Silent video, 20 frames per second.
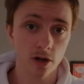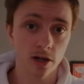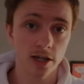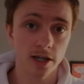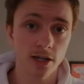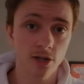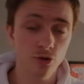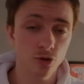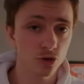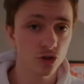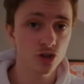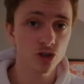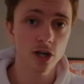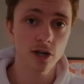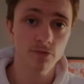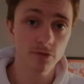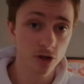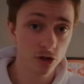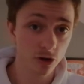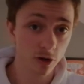a
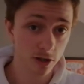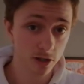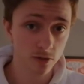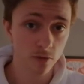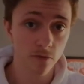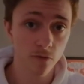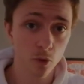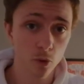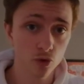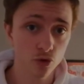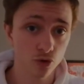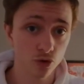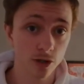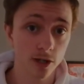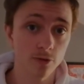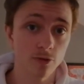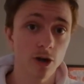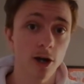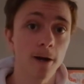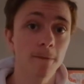cross-site request
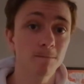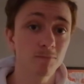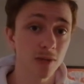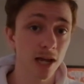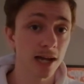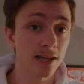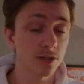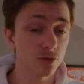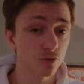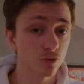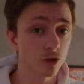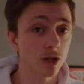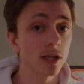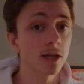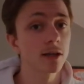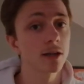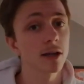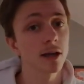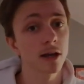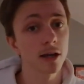forgery, right? That is a
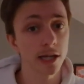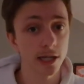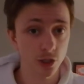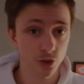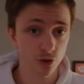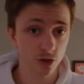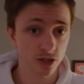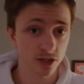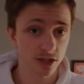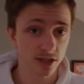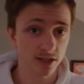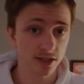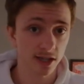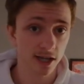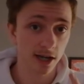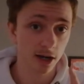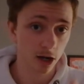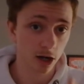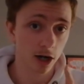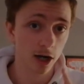really interesting
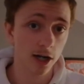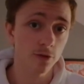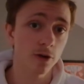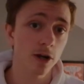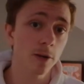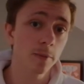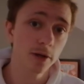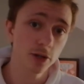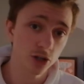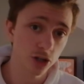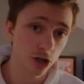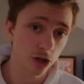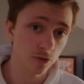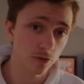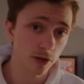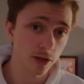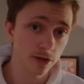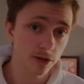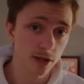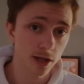attack. I highly recommend you go
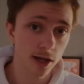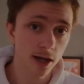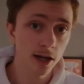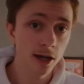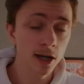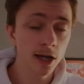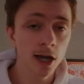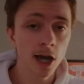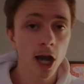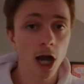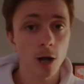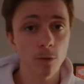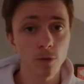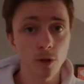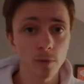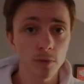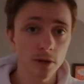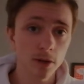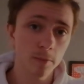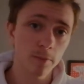read that. I'll
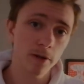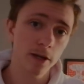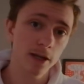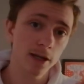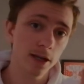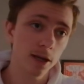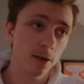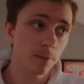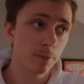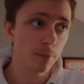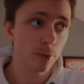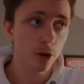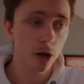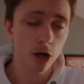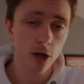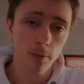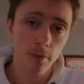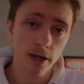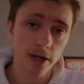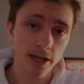probably
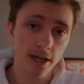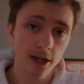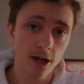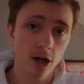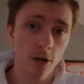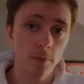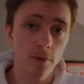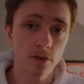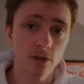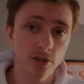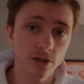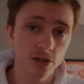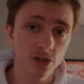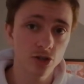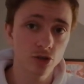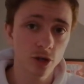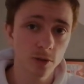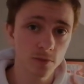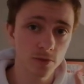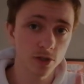plug my GitHub in the
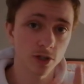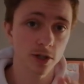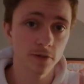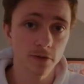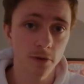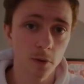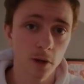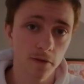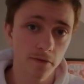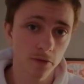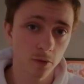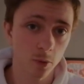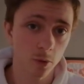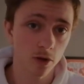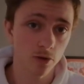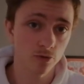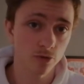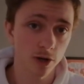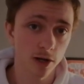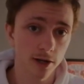description if you ever want
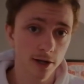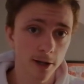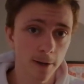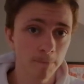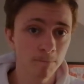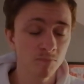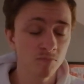to read it.